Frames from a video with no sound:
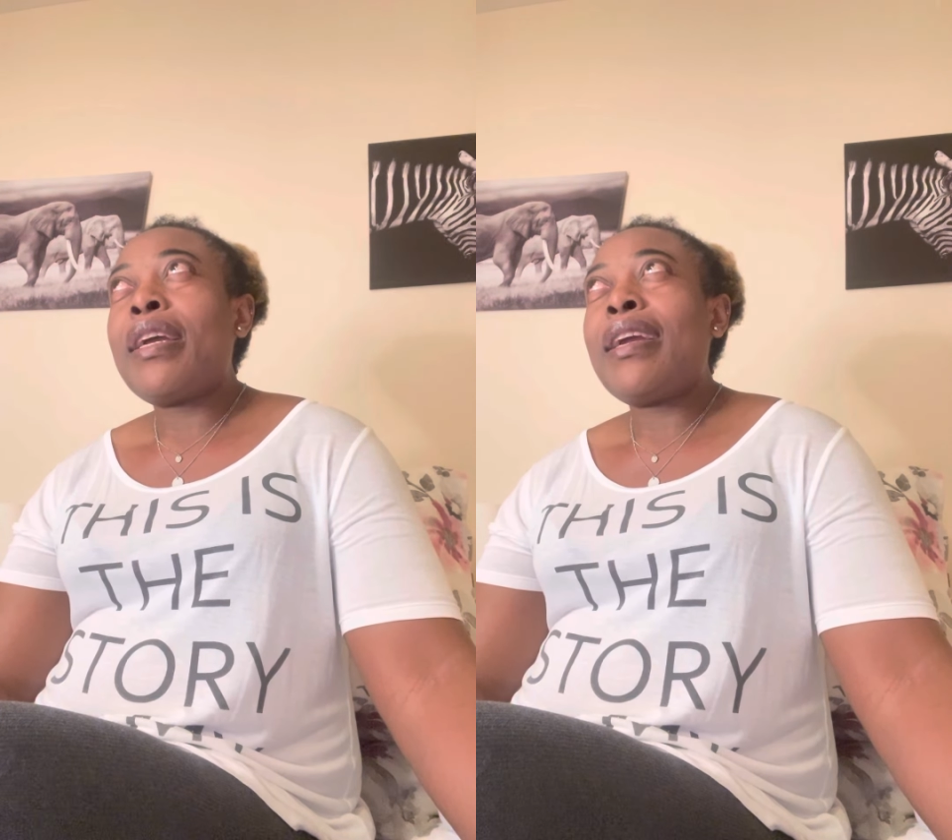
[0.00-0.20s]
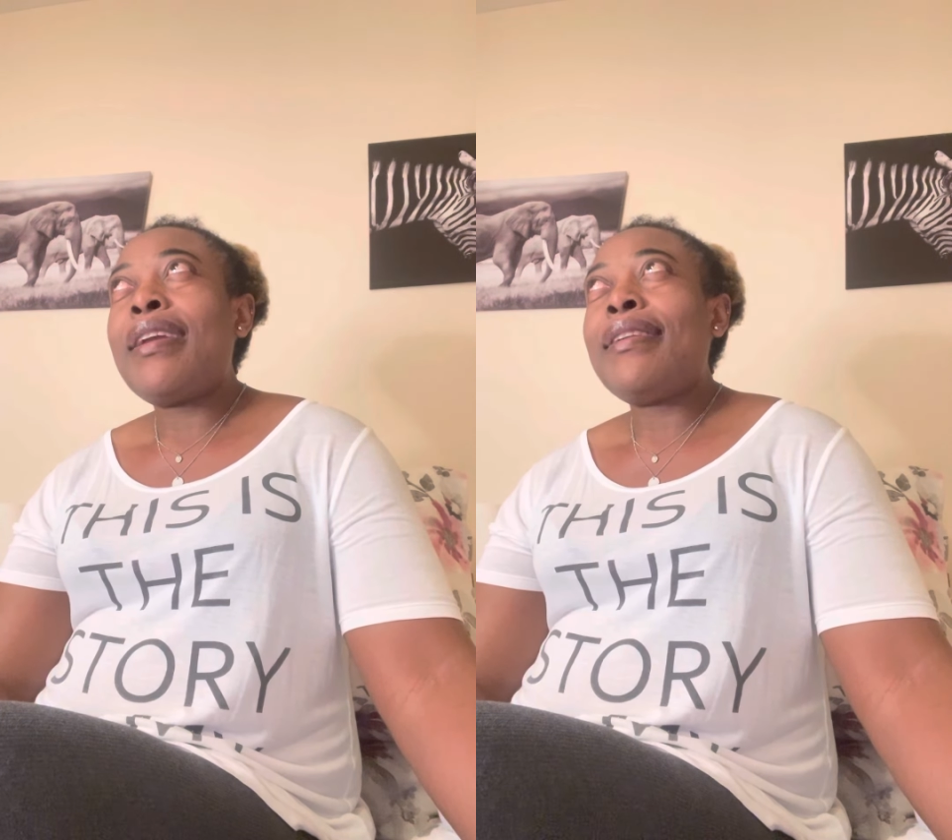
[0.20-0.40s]

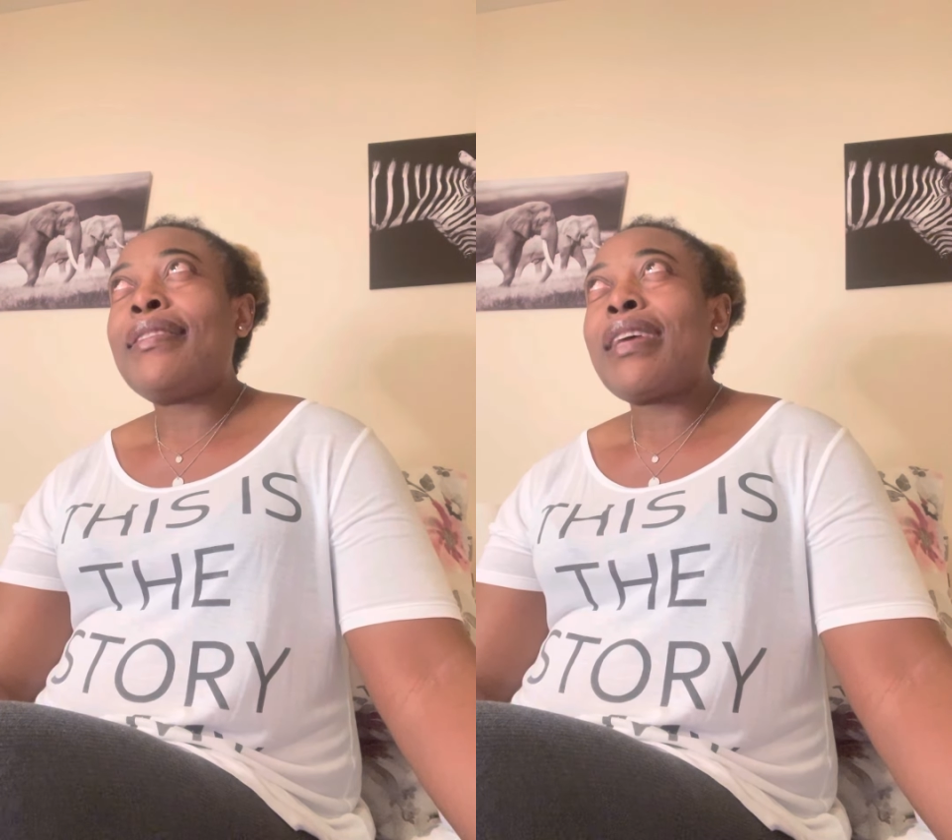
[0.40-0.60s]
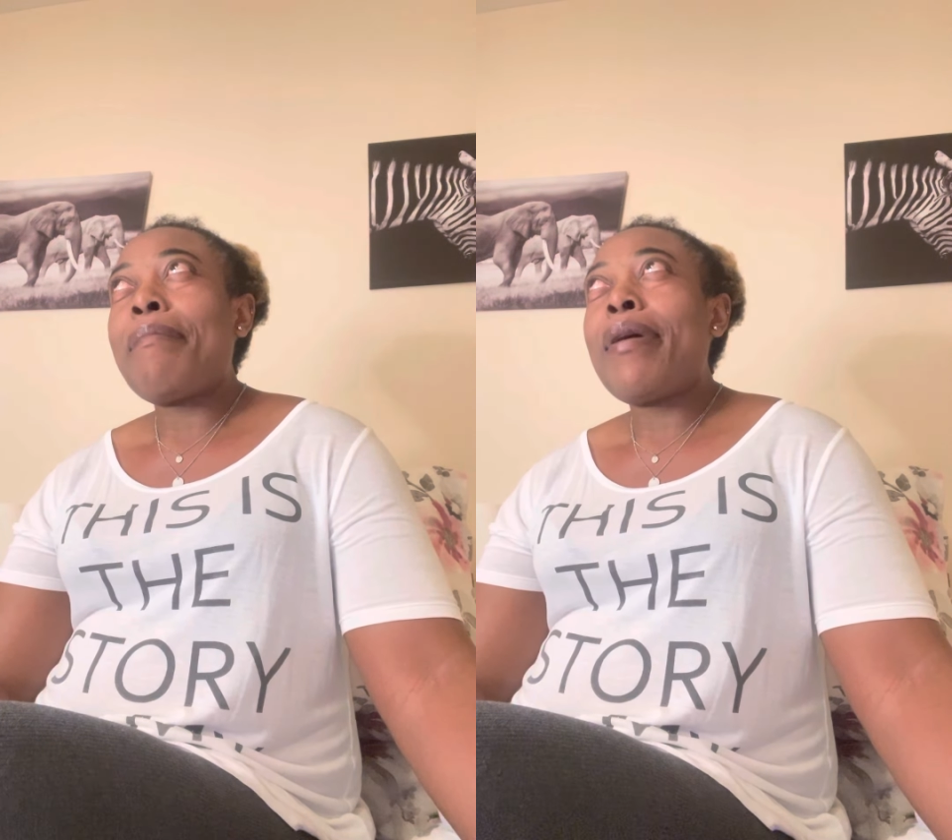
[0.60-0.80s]
is
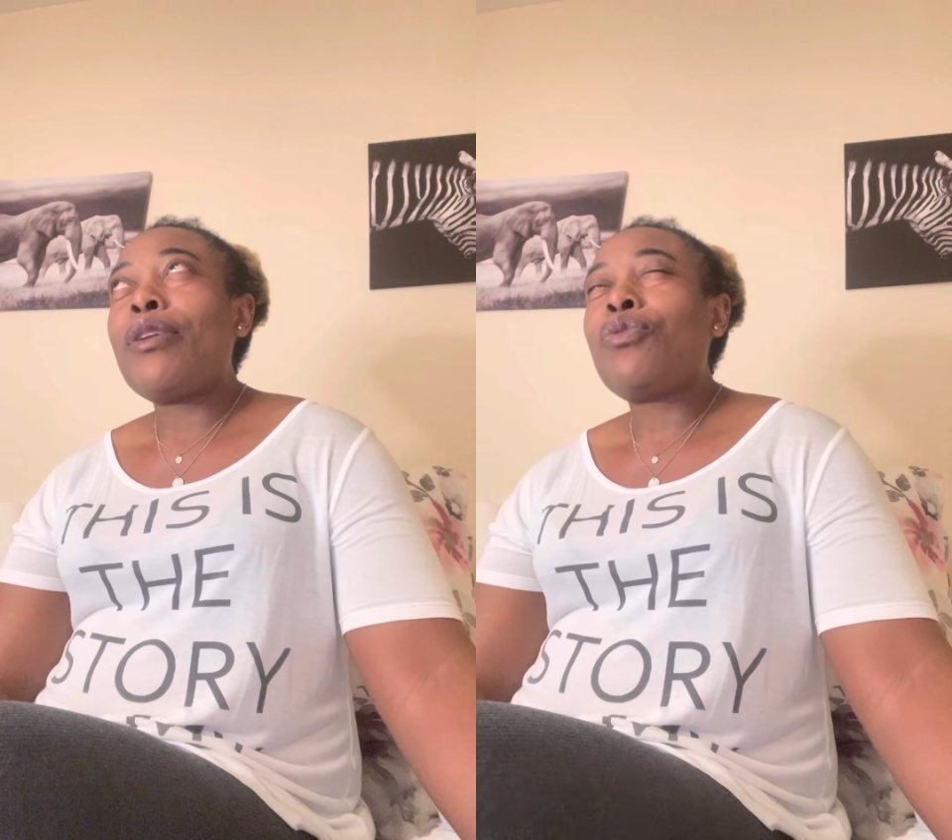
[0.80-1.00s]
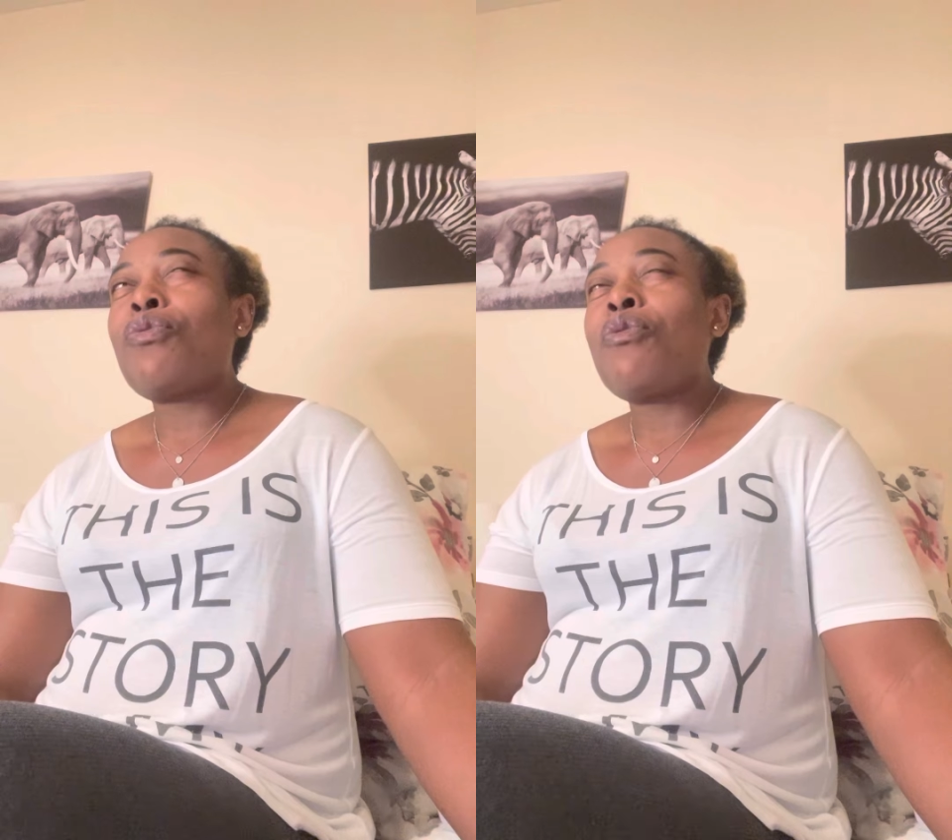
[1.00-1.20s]

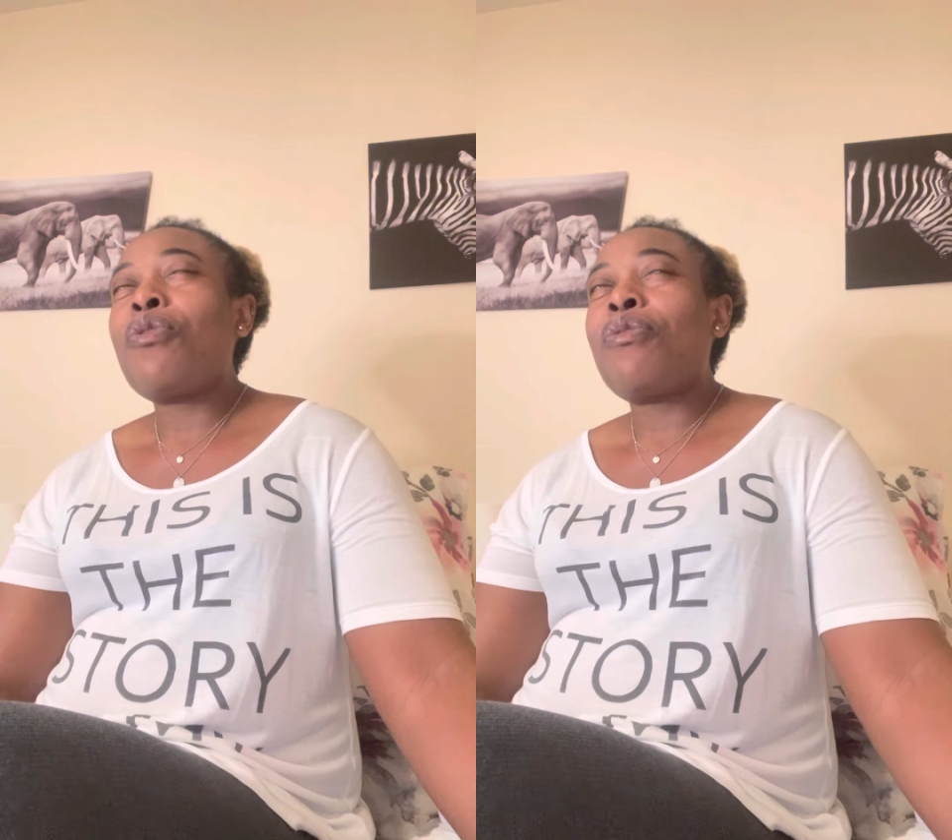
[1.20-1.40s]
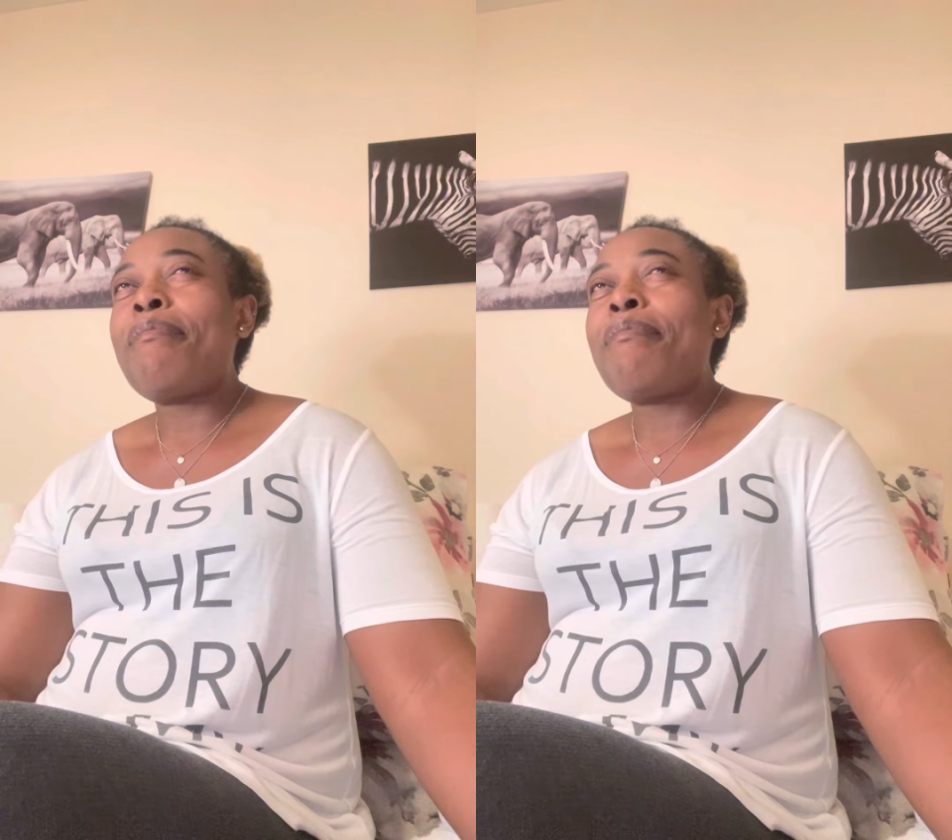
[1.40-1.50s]
about to go to